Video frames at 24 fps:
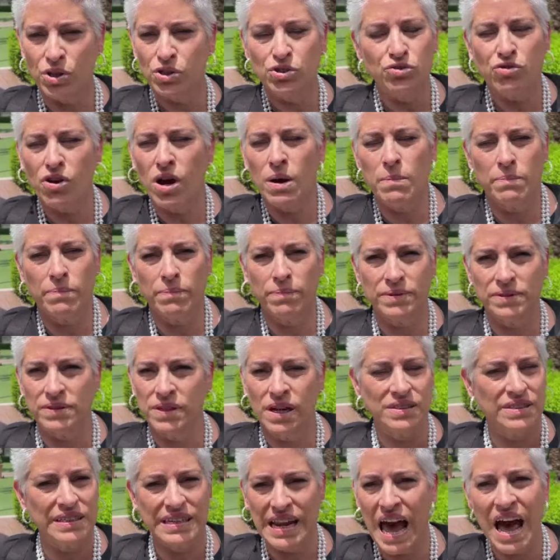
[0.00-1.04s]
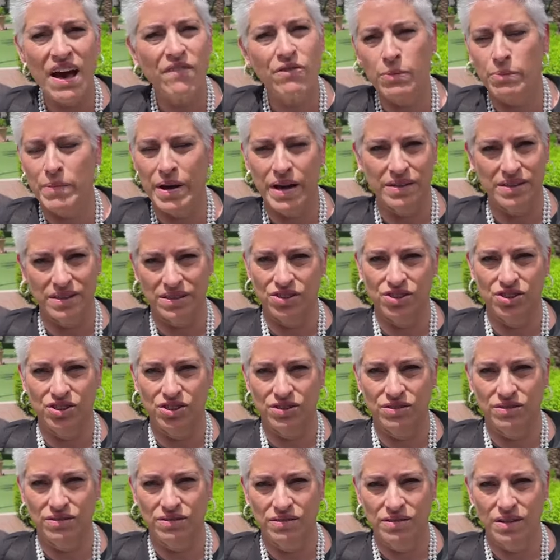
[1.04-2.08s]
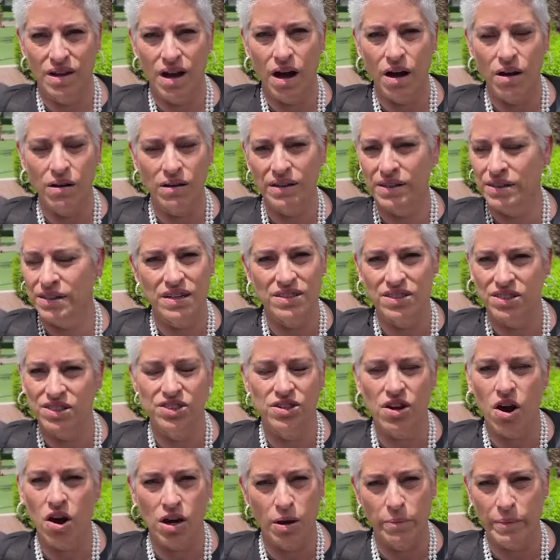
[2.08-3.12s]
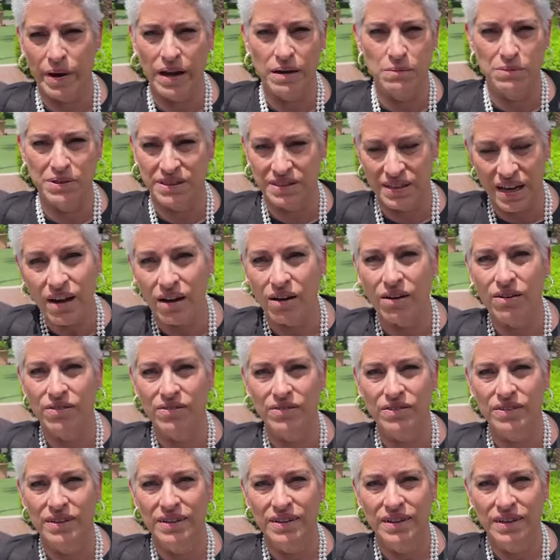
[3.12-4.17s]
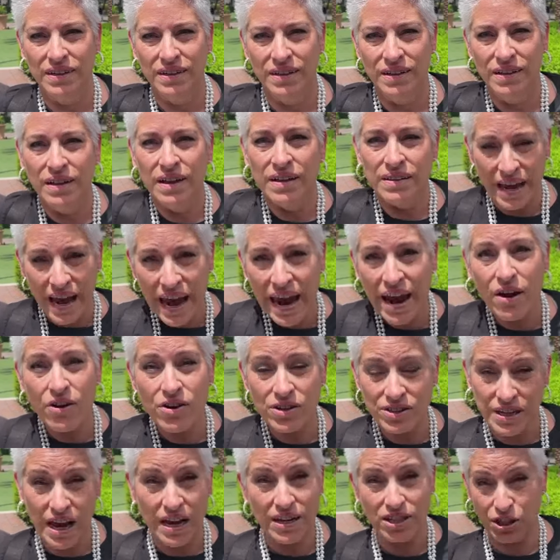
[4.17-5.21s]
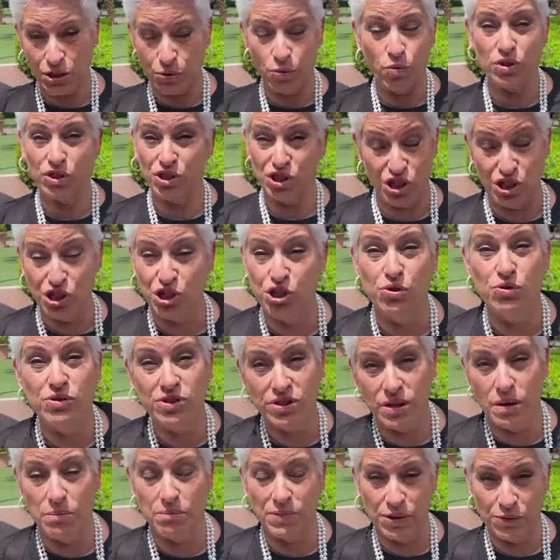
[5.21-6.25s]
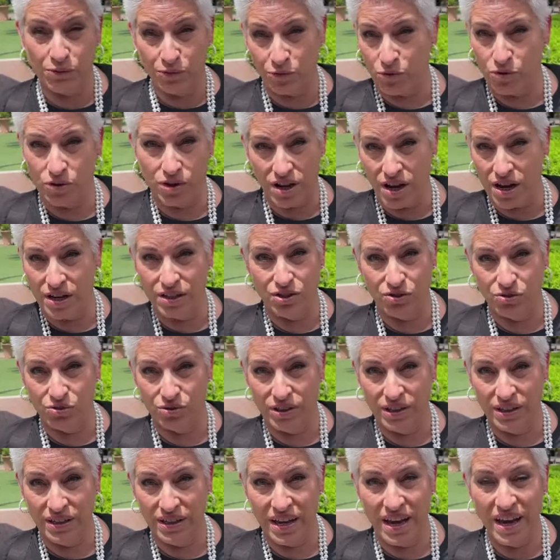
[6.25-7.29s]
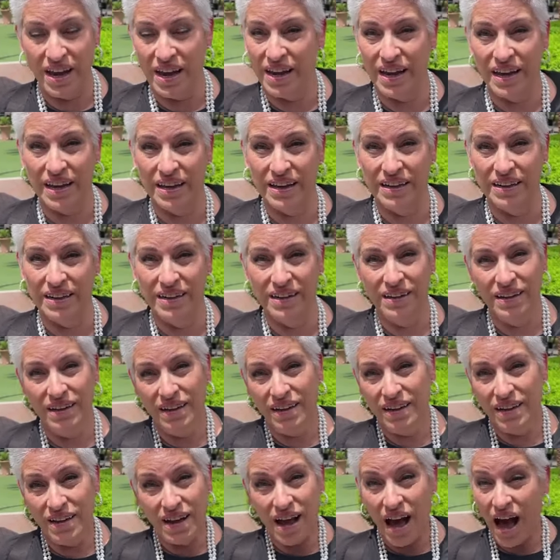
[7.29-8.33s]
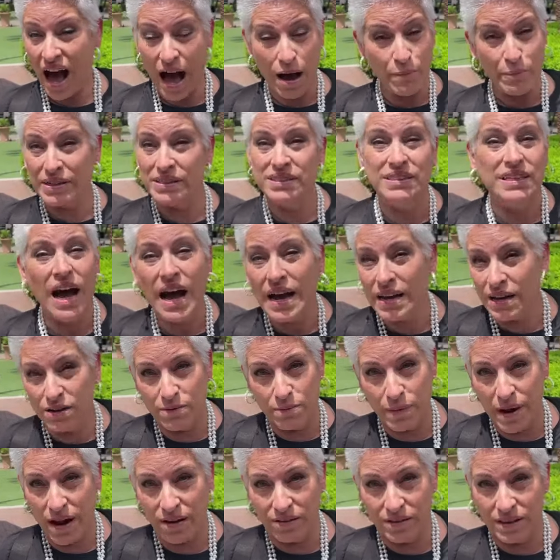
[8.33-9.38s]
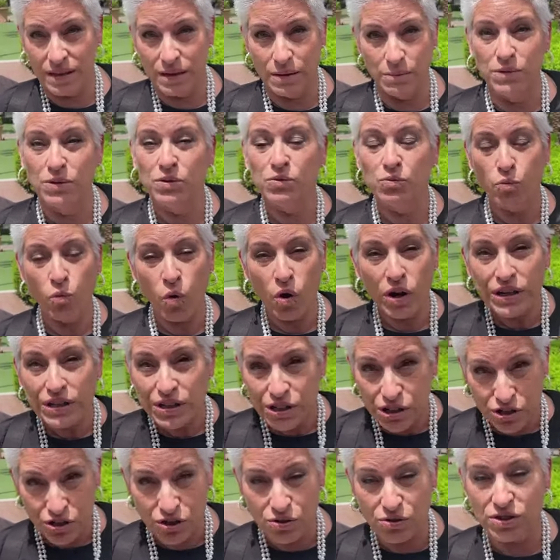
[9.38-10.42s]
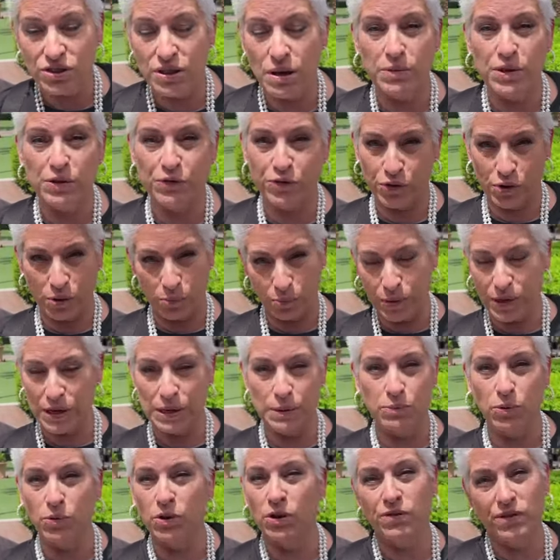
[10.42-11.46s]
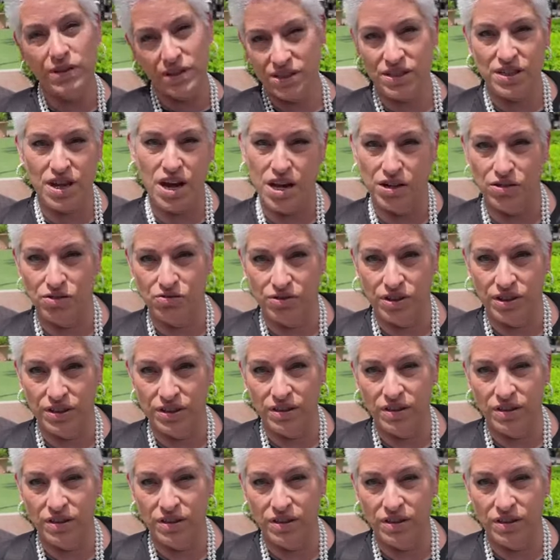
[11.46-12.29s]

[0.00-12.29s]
The Trump doesn't have a message. All he does is talk about himself. The Harris actually wants to do something for our country, and I'm excited about them wanting to do something for the people of this country.